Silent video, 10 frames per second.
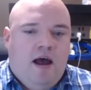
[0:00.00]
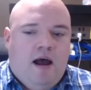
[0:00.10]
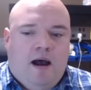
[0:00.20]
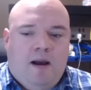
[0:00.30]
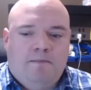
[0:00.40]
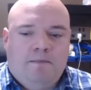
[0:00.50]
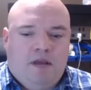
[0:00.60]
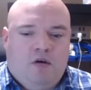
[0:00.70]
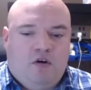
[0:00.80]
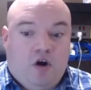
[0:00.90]

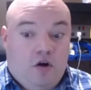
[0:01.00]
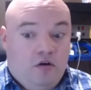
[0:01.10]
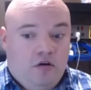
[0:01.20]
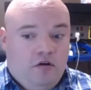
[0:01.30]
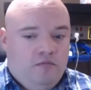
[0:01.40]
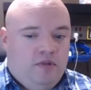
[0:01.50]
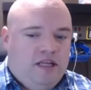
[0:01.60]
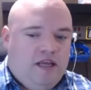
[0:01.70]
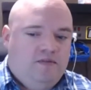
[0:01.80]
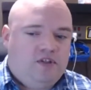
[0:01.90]
Gartner
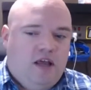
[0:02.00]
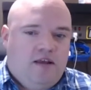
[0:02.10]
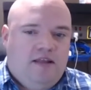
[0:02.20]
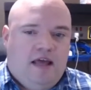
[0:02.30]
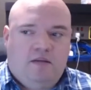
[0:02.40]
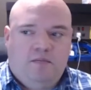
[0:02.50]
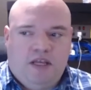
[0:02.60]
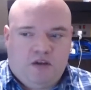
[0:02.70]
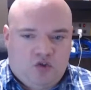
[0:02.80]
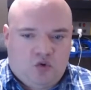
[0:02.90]
believes that to
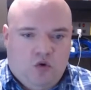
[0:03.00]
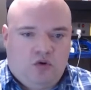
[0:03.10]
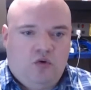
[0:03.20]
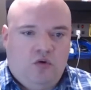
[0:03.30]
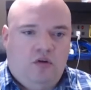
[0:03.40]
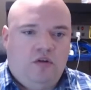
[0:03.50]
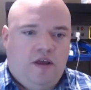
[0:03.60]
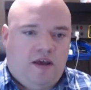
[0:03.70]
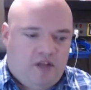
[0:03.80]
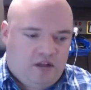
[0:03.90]
be a SOAR tool, you
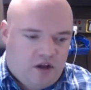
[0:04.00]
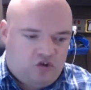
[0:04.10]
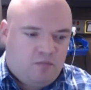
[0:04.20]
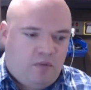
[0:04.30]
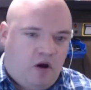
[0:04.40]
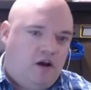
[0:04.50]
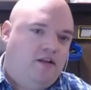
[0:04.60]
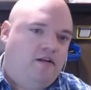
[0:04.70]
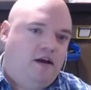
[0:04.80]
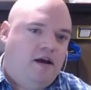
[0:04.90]
have to touch
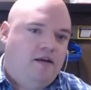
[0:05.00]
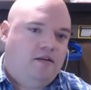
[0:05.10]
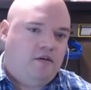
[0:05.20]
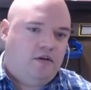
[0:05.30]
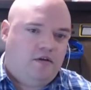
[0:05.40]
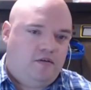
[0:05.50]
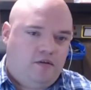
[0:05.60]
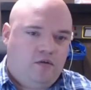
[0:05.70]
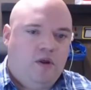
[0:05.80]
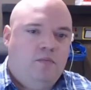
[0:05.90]
upon
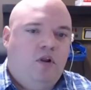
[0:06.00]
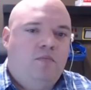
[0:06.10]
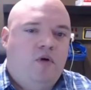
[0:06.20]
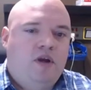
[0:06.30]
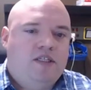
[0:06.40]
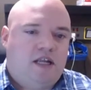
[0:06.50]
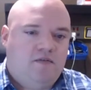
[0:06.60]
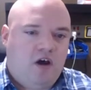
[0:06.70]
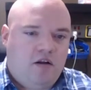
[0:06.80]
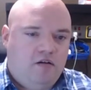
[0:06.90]
the 3 bullet points that
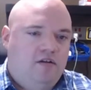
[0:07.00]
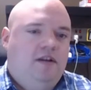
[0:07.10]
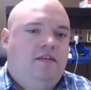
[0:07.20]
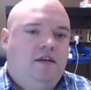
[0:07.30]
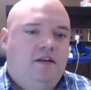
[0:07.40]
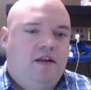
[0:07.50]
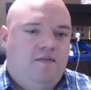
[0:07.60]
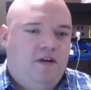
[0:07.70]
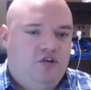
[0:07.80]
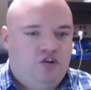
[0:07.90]
I've got underneath the
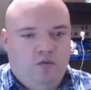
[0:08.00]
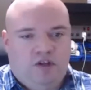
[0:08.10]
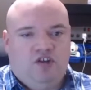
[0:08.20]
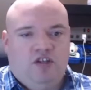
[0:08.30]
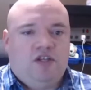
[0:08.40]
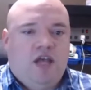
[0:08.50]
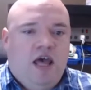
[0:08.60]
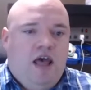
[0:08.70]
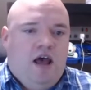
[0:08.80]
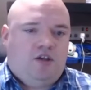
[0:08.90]
definition, which is
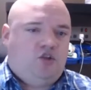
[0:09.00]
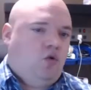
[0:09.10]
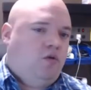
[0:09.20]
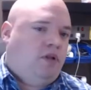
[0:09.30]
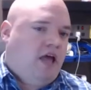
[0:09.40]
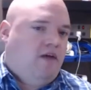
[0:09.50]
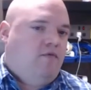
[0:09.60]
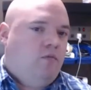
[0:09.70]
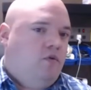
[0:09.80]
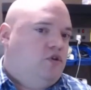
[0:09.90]
a SOAR
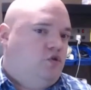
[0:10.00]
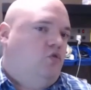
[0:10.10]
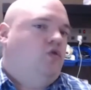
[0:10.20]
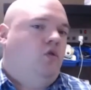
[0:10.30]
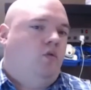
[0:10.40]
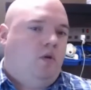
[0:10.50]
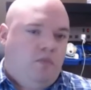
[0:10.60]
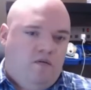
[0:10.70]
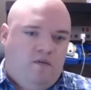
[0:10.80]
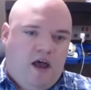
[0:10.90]
platform or a SOAR tool will
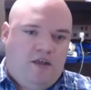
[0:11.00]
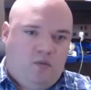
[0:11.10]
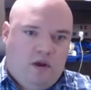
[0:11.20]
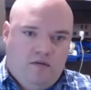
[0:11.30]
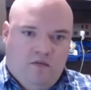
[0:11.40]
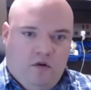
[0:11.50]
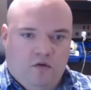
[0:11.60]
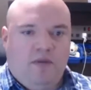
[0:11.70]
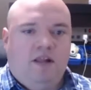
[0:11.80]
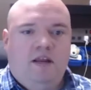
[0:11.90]
provide threat and
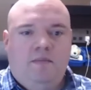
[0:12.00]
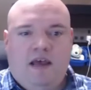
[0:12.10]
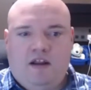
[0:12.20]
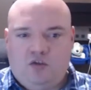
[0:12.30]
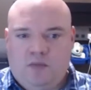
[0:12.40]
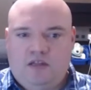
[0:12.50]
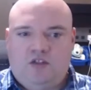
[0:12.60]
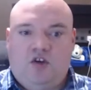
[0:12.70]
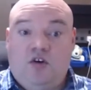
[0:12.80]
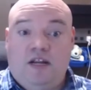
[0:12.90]
vulnerability management,
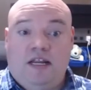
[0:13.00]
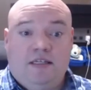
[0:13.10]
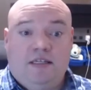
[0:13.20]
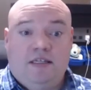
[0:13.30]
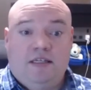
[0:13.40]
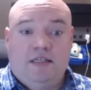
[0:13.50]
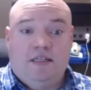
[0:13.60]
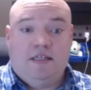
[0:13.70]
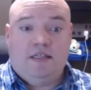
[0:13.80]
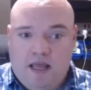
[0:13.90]
security incident
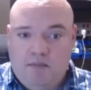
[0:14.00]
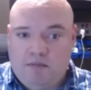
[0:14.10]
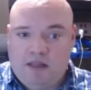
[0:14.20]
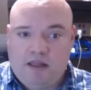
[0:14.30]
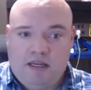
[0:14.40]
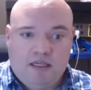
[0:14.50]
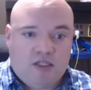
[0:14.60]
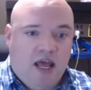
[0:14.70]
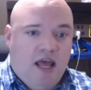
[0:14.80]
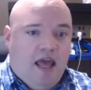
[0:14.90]
response
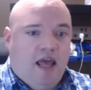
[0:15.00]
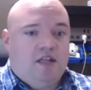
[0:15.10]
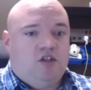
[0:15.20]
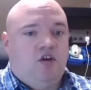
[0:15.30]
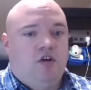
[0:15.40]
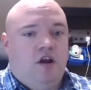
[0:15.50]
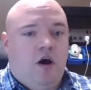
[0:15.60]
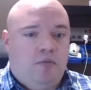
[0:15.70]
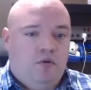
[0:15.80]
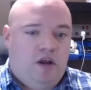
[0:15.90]
capabilities, and security
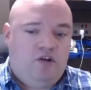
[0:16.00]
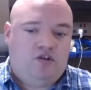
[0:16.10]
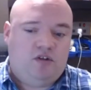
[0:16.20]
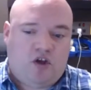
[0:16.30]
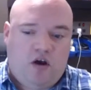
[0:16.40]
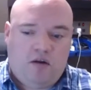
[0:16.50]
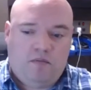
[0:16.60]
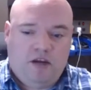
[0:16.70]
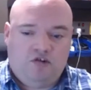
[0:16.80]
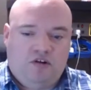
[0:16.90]
operations
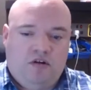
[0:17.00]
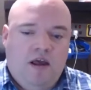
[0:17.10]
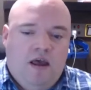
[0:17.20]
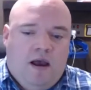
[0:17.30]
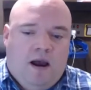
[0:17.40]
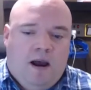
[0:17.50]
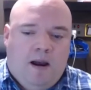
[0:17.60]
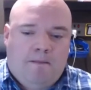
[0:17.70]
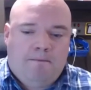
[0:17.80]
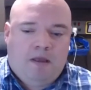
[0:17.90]
automation.
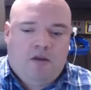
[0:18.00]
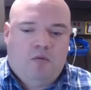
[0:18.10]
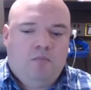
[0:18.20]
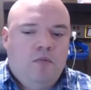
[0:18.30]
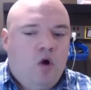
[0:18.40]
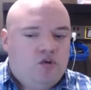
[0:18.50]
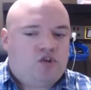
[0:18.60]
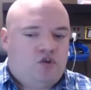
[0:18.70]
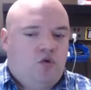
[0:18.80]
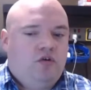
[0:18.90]

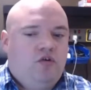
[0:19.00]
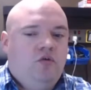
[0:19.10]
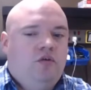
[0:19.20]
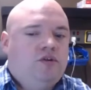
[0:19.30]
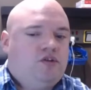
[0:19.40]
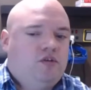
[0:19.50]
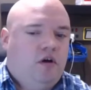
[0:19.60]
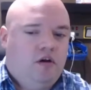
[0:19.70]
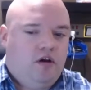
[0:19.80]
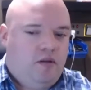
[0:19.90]
Most SOAR tools
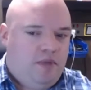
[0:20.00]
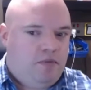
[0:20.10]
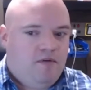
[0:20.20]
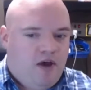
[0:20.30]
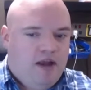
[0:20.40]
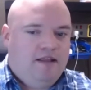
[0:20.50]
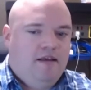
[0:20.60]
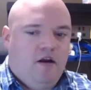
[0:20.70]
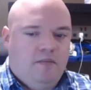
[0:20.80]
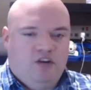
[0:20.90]
are going to be providing the
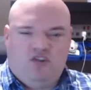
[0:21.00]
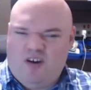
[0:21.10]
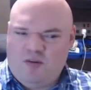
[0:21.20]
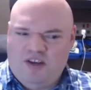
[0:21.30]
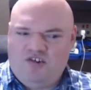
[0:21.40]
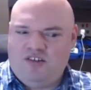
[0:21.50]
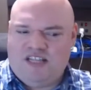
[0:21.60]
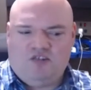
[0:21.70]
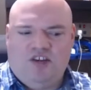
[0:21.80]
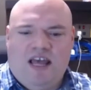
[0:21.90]
automation. Automation is
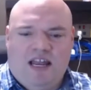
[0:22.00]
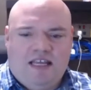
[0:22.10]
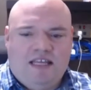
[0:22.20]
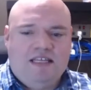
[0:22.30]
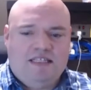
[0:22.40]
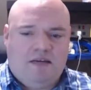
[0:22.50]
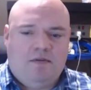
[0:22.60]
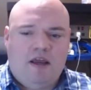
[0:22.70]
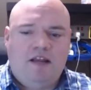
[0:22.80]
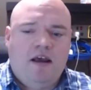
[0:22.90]
actually kind of easy,
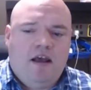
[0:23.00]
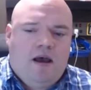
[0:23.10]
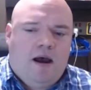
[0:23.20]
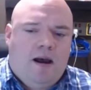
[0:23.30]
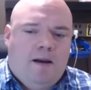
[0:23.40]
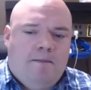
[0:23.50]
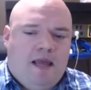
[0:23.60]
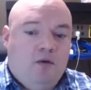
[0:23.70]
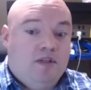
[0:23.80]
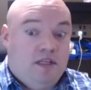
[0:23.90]
right?
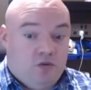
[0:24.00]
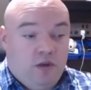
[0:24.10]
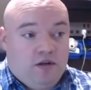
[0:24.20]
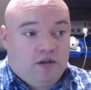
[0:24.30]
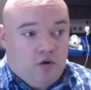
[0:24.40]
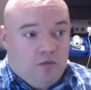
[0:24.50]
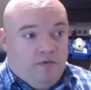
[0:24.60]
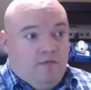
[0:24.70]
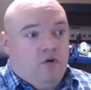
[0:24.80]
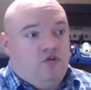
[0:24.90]
Anyone that's written a script
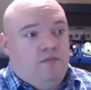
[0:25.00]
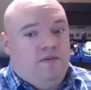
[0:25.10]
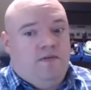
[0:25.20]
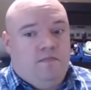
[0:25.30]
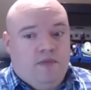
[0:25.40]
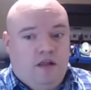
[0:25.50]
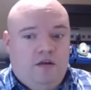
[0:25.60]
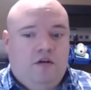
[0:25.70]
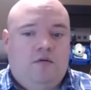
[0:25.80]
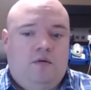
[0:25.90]
before should be
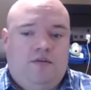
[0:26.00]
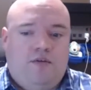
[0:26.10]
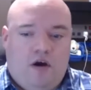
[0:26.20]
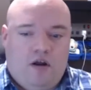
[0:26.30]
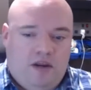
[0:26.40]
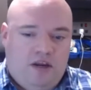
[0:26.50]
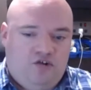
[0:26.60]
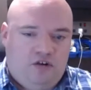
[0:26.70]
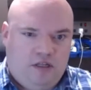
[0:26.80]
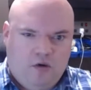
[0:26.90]
familiar with
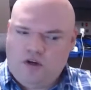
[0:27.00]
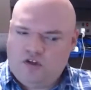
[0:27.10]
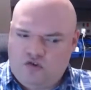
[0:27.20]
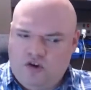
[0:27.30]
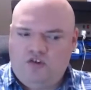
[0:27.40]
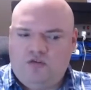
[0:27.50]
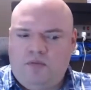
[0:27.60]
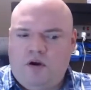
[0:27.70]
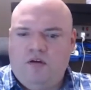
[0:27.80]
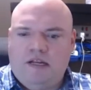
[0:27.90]
automation. The orchestration
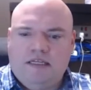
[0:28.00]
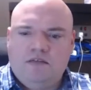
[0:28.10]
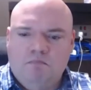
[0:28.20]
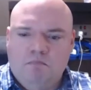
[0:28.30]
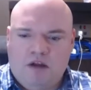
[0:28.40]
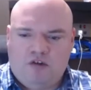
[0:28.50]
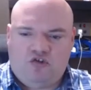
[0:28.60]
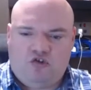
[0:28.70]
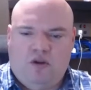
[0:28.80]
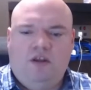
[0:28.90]
part is
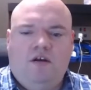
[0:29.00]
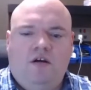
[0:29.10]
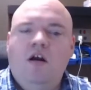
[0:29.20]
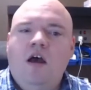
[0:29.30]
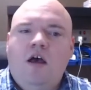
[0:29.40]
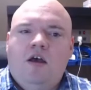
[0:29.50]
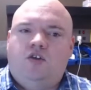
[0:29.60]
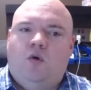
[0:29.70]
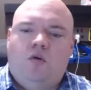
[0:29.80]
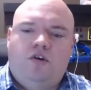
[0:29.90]
much trickier.
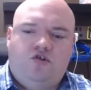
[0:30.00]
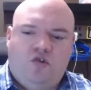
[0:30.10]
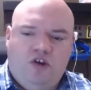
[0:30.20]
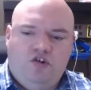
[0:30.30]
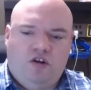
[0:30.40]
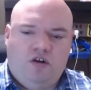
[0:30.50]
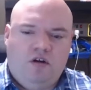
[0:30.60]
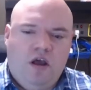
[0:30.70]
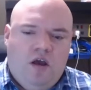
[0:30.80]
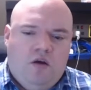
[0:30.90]
So
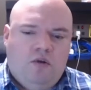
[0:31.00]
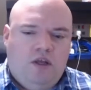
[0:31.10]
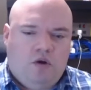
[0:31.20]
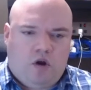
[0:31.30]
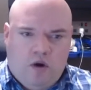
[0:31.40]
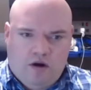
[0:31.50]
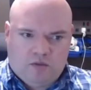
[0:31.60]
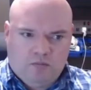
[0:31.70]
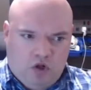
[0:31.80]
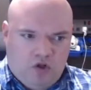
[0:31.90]
orchestration really requires
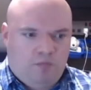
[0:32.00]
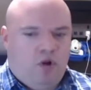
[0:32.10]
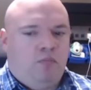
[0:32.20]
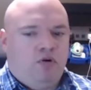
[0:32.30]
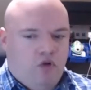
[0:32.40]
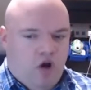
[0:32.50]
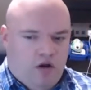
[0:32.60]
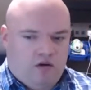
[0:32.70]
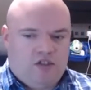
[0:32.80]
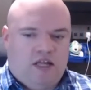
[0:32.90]
multiple
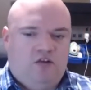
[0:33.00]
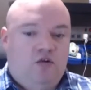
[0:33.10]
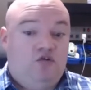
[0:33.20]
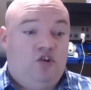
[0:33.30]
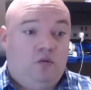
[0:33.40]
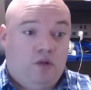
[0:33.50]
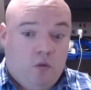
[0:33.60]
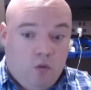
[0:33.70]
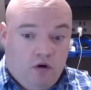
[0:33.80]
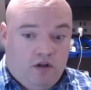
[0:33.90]
products that don't generally
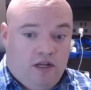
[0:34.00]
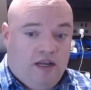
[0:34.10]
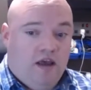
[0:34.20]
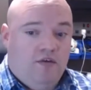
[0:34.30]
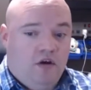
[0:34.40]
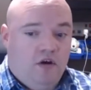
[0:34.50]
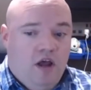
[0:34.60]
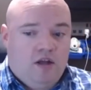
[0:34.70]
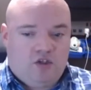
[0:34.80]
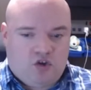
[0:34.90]
work together
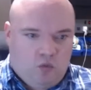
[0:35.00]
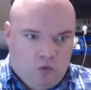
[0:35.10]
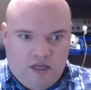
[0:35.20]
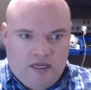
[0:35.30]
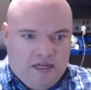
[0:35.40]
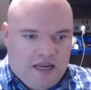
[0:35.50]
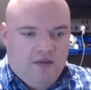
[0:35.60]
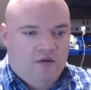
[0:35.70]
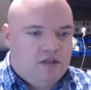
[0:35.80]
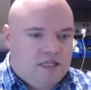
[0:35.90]
to start working
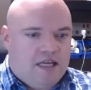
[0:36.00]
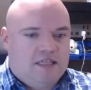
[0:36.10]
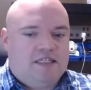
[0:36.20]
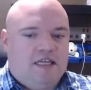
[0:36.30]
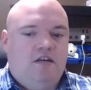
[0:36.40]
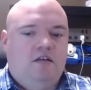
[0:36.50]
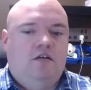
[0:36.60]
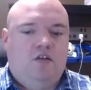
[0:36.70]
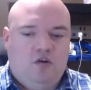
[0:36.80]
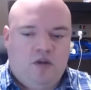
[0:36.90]
together as like a
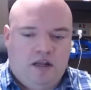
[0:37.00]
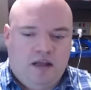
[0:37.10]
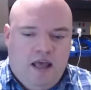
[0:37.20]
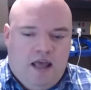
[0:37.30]
singular unit.